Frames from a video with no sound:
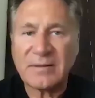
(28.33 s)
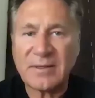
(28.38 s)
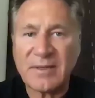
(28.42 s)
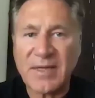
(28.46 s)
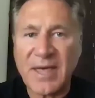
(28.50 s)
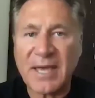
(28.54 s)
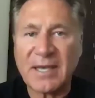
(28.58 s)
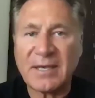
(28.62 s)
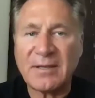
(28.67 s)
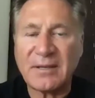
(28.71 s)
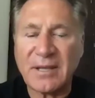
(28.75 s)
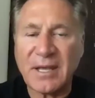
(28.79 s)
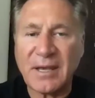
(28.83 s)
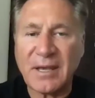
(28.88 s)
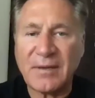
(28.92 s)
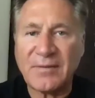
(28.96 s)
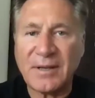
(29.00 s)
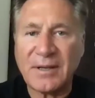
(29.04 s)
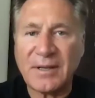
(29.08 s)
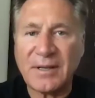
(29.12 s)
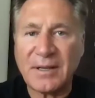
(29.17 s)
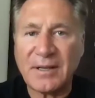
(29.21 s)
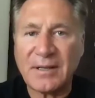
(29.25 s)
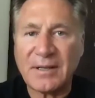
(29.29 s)
Thank you,
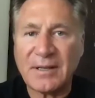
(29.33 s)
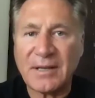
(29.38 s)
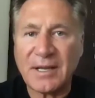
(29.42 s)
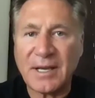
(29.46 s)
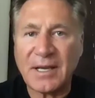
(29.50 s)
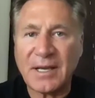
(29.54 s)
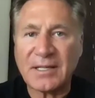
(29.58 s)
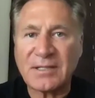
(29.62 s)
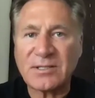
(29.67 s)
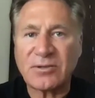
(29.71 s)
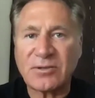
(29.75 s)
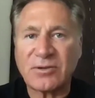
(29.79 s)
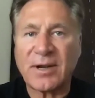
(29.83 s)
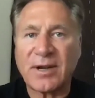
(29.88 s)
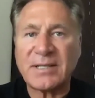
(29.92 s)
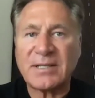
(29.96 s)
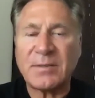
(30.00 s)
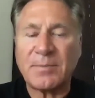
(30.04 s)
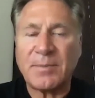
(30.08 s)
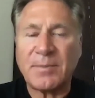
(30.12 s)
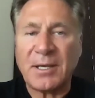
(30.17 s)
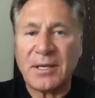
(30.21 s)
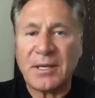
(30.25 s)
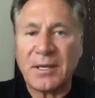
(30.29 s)
David. And it's
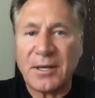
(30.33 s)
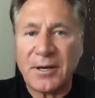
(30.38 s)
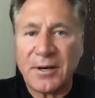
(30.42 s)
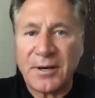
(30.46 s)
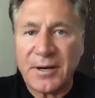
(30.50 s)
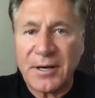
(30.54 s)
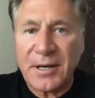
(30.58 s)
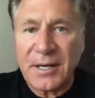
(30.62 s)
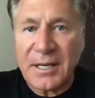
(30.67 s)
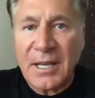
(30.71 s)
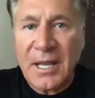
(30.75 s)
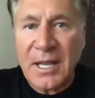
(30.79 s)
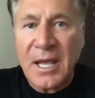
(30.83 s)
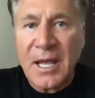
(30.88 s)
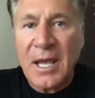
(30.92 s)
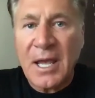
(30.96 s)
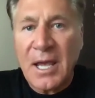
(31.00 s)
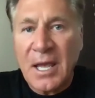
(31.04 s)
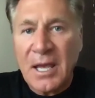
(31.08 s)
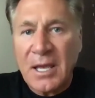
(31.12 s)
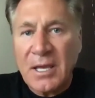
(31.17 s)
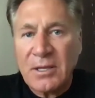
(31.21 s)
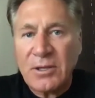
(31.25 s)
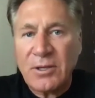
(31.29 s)
great to be here. And,
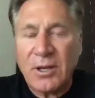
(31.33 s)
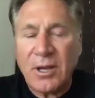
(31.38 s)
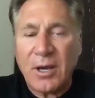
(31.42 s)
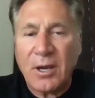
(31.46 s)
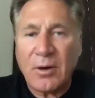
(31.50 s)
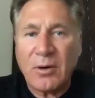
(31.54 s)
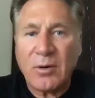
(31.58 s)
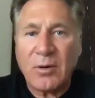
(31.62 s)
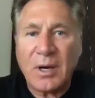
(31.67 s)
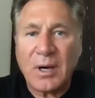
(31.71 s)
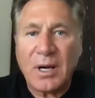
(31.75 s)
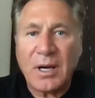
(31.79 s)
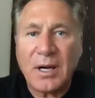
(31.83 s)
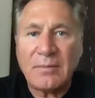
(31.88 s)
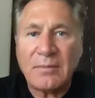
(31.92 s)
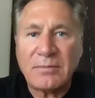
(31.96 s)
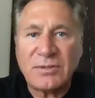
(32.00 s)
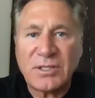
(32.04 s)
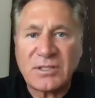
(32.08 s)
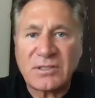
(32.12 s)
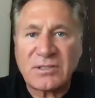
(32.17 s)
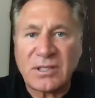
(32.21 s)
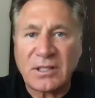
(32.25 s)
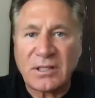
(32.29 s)

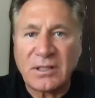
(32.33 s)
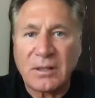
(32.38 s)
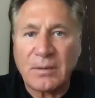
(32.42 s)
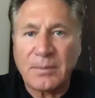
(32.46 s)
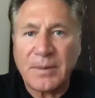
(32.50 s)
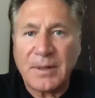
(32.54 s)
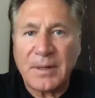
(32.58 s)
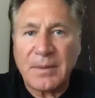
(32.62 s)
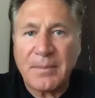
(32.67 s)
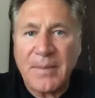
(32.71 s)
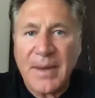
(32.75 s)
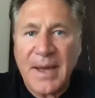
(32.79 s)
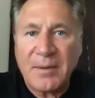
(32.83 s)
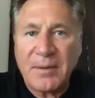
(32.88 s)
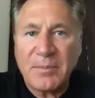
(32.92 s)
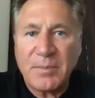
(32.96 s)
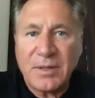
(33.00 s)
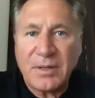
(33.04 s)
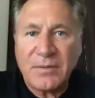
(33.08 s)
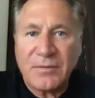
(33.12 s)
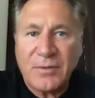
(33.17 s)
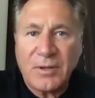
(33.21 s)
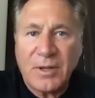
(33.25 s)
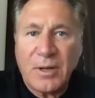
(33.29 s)
just a little bit about
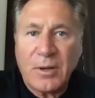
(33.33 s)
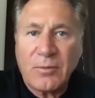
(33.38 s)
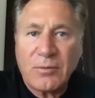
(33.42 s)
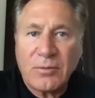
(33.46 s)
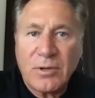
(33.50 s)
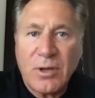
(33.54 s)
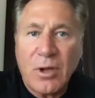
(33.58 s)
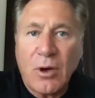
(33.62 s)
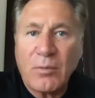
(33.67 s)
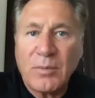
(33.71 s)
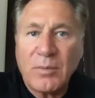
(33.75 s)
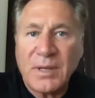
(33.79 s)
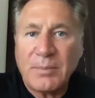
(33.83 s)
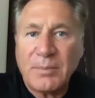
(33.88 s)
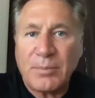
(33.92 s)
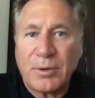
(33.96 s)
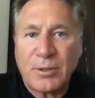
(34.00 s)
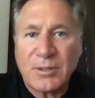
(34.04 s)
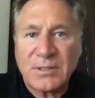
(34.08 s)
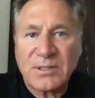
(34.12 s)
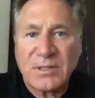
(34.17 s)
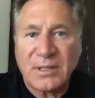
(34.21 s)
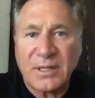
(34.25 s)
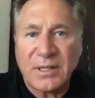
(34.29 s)
me, if you don't know me
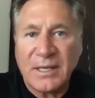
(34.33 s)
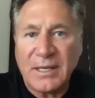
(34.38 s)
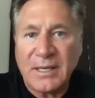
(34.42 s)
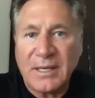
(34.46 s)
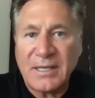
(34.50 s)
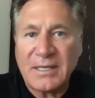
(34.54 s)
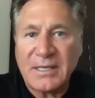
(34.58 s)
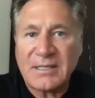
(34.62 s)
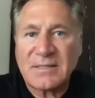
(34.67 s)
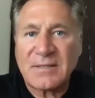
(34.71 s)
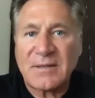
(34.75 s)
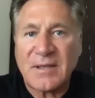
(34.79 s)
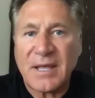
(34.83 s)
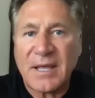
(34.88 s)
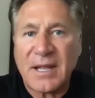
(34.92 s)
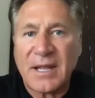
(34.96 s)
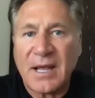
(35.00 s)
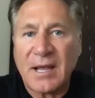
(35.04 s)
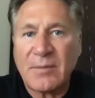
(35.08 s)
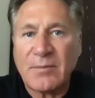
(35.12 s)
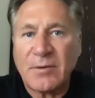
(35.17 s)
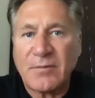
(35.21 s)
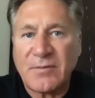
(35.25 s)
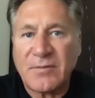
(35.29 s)
personally, is that
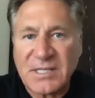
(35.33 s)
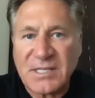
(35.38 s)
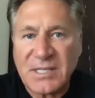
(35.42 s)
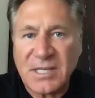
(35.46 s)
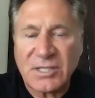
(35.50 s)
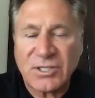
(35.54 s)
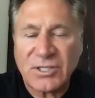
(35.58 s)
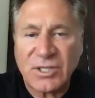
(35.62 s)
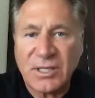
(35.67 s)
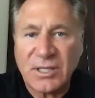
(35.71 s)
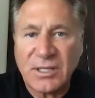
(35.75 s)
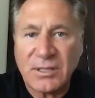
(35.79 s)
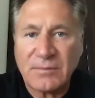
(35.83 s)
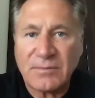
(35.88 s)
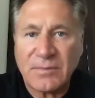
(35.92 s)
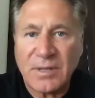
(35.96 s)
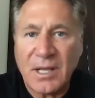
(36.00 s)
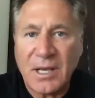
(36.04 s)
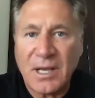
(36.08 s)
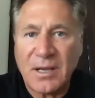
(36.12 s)
I'm a physician.